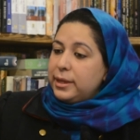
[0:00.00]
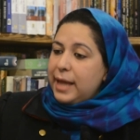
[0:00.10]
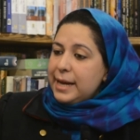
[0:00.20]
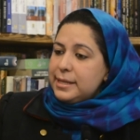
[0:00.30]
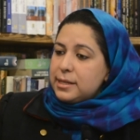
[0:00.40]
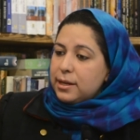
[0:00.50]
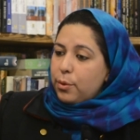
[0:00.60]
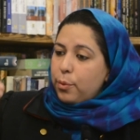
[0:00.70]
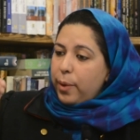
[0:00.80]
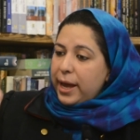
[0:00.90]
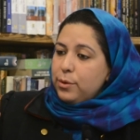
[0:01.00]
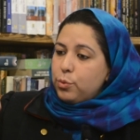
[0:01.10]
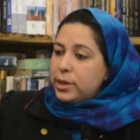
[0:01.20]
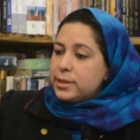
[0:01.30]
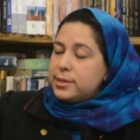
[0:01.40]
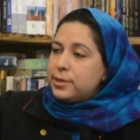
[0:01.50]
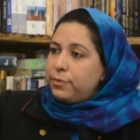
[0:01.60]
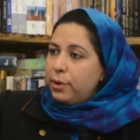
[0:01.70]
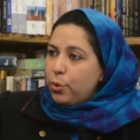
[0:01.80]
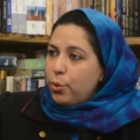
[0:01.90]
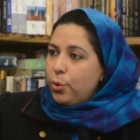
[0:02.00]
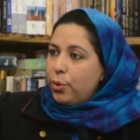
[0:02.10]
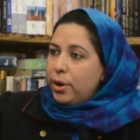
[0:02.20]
that when words flow,